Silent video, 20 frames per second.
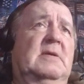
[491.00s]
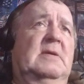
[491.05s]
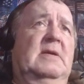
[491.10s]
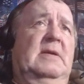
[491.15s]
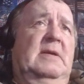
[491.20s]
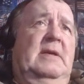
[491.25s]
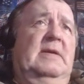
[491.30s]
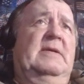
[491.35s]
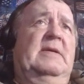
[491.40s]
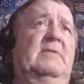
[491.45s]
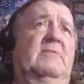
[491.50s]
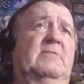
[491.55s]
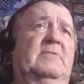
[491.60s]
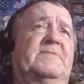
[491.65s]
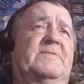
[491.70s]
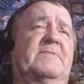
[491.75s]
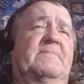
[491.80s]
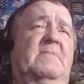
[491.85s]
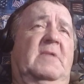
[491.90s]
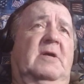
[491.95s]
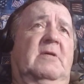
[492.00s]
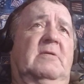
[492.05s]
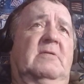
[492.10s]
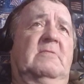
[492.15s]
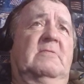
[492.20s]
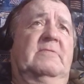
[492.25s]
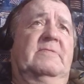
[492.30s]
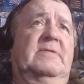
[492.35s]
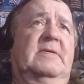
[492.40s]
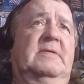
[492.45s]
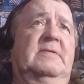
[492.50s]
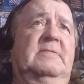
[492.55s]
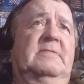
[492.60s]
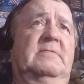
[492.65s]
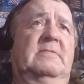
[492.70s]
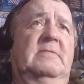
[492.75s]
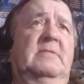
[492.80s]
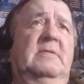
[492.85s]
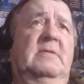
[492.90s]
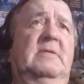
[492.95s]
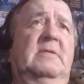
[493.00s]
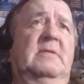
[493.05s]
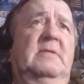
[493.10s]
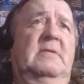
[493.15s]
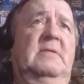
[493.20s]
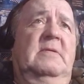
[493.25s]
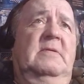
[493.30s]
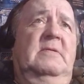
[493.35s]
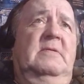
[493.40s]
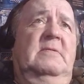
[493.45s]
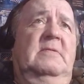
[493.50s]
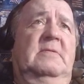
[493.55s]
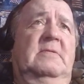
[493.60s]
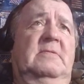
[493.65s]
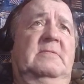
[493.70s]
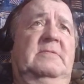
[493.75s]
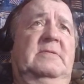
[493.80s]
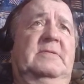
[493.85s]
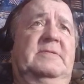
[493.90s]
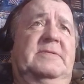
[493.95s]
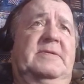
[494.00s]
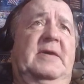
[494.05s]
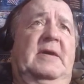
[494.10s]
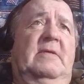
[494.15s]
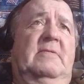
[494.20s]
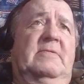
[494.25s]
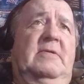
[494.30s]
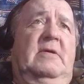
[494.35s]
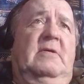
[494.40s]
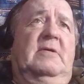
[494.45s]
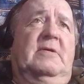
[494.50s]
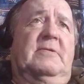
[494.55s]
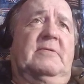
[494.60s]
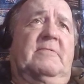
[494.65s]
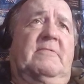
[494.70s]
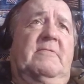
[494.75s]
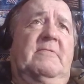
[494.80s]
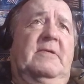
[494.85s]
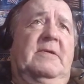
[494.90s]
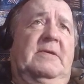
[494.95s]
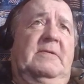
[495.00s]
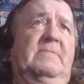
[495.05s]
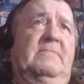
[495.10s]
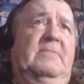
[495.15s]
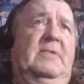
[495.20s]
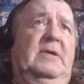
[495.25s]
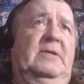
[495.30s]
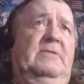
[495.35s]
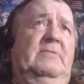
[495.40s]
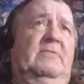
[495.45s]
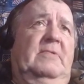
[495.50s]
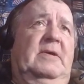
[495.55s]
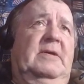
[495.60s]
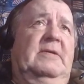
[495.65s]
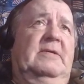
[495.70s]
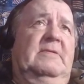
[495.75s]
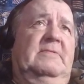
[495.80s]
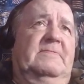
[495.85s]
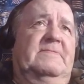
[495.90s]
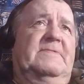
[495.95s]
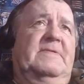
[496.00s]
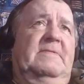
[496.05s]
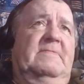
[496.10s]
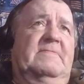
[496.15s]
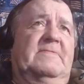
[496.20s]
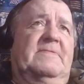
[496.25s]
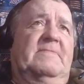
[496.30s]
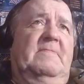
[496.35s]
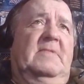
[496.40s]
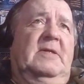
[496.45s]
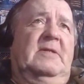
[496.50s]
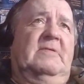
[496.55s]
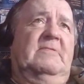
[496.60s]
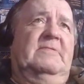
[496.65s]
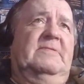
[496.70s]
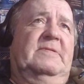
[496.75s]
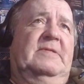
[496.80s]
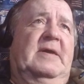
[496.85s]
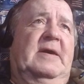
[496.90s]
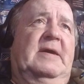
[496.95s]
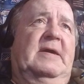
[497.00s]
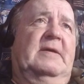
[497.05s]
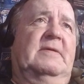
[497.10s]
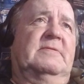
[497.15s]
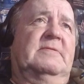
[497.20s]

and it was smaller than the town of Otter Creek. By the way, it was even smaller than that.